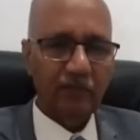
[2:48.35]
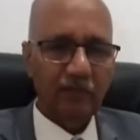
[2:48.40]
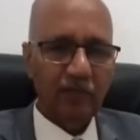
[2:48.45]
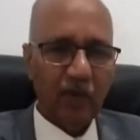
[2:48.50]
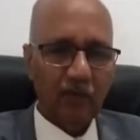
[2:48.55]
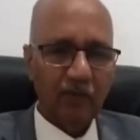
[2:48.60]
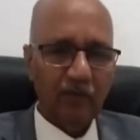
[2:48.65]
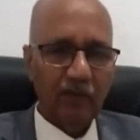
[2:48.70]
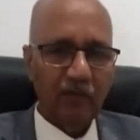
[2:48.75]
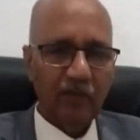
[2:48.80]

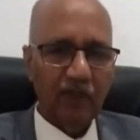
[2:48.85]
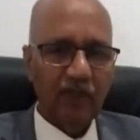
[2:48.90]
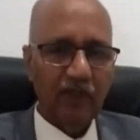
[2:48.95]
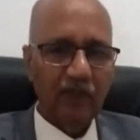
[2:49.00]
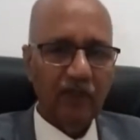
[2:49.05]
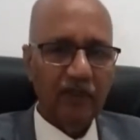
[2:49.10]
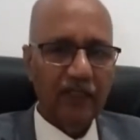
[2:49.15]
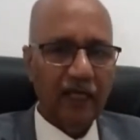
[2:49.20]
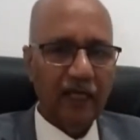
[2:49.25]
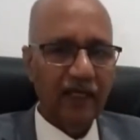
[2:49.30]

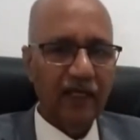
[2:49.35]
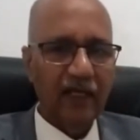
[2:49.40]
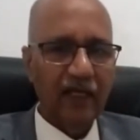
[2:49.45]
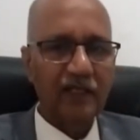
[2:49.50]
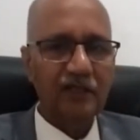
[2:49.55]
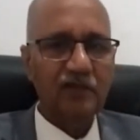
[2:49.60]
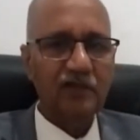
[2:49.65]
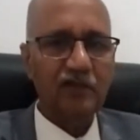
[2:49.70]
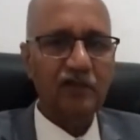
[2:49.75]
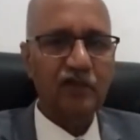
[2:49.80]
probably the
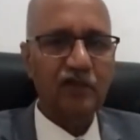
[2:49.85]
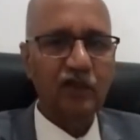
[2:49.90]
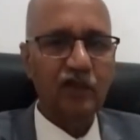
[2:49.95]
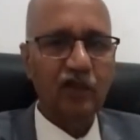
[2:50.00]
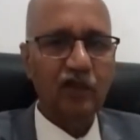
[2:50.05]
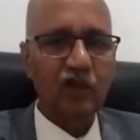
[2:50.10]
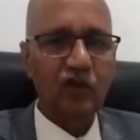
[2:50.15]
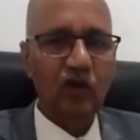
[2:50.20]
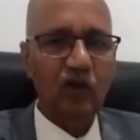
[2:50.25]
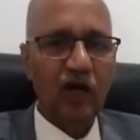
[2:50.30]
youngest
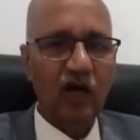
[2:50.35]
CEO